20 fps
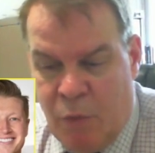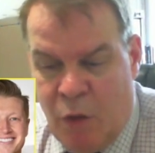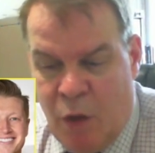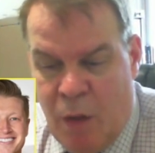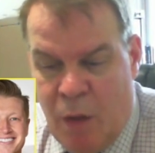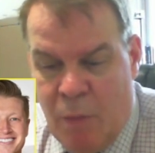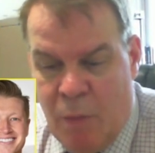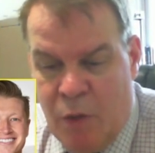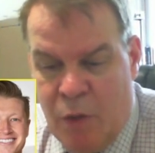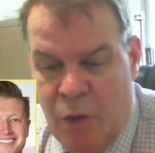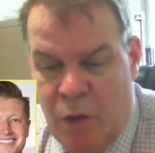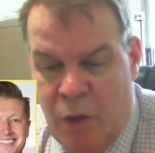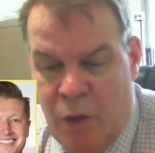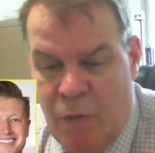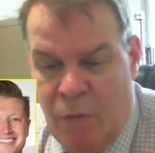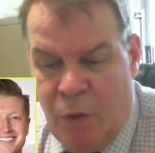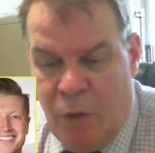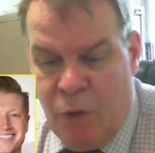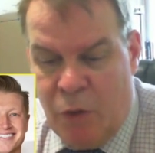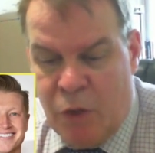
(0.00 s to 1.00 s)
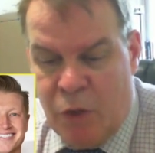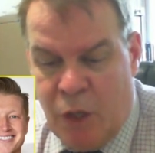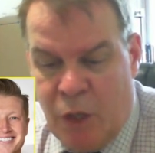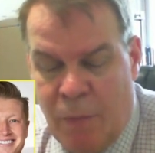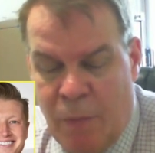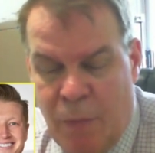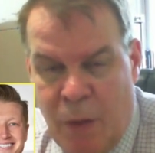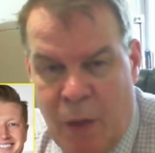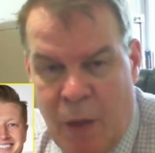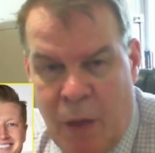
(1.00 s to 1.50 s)
time in the near
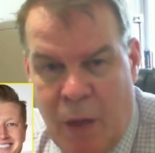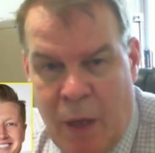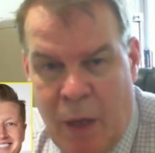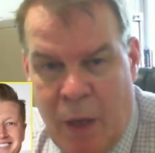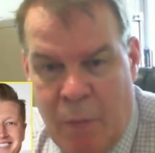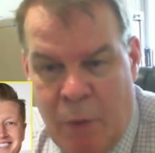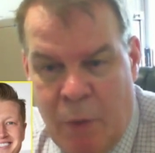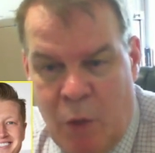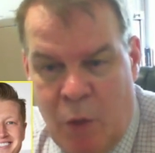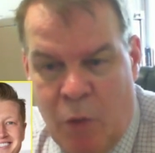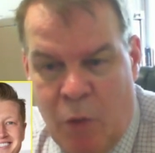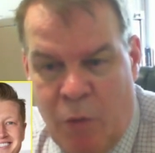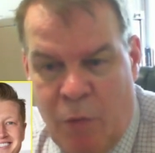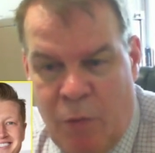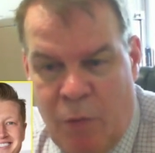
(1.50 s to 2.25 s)
future. Uh, but you're the